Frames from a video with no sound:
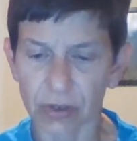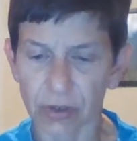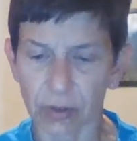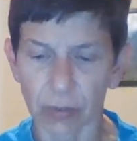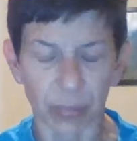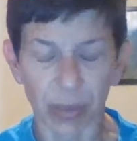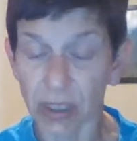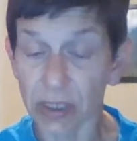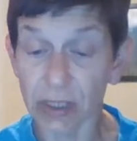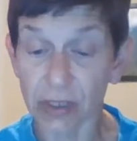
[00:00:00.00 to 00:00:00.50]

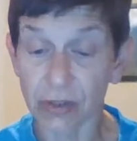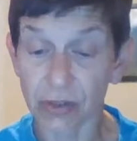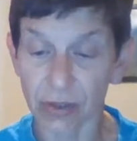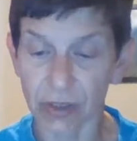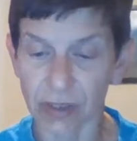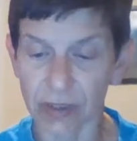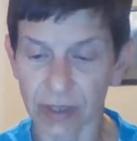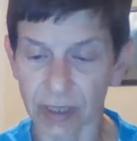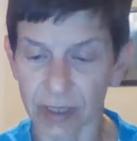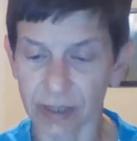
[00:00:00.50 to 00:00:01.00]
Petey
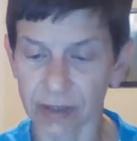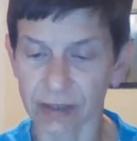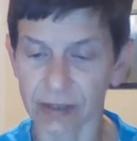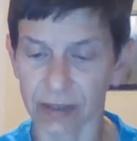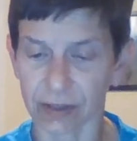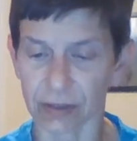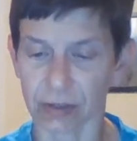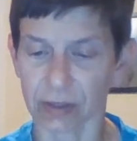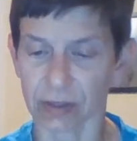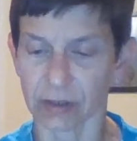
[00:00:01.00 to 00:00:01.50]
shook his head
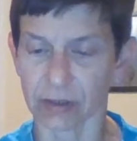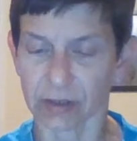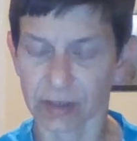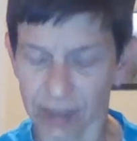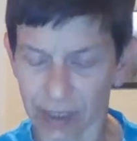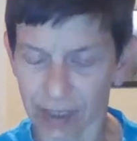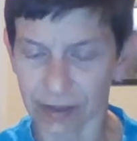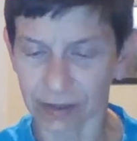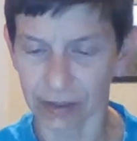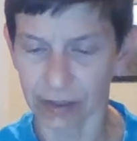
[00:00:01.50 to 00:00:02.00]

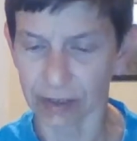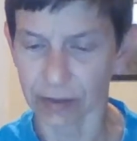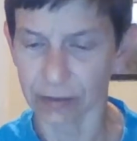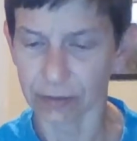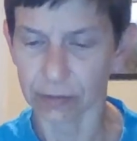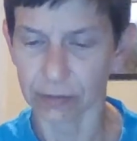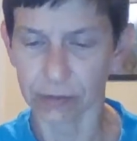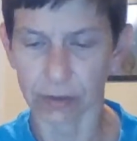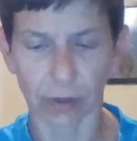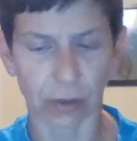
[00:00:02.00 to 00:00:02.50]
sadly.
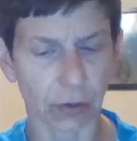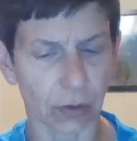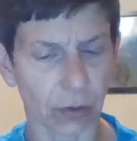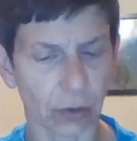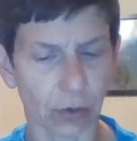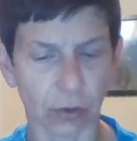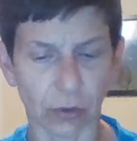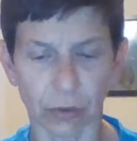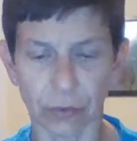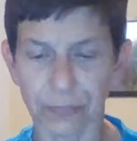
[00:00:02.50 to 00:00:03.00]

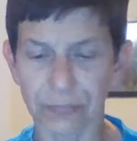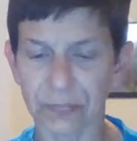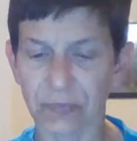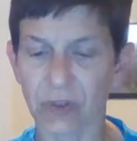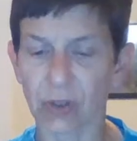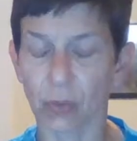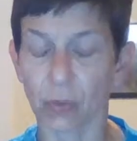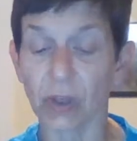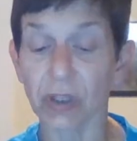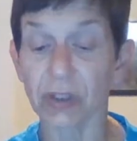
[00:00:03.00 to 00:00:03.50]
"Oh,
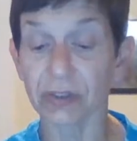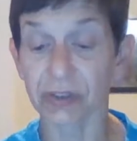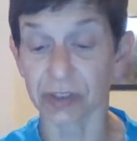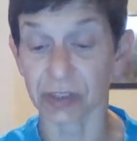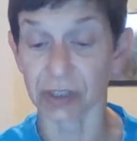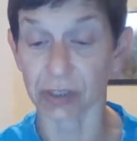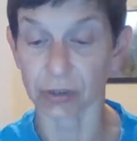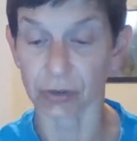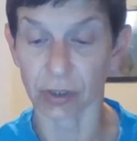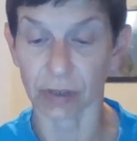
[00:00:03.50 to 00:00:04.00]
we'll
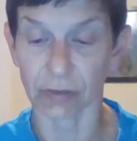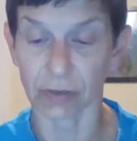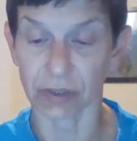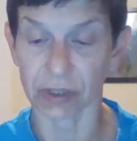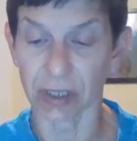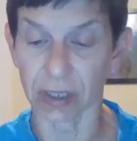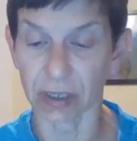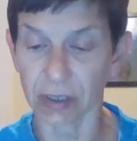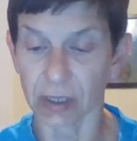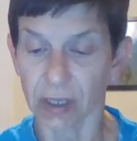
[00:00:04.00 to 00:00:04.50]
see," Trevor
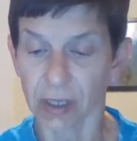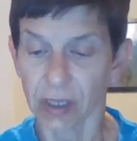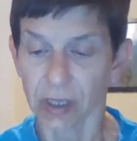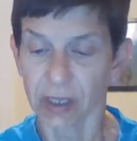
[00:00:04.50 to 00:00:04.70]
said.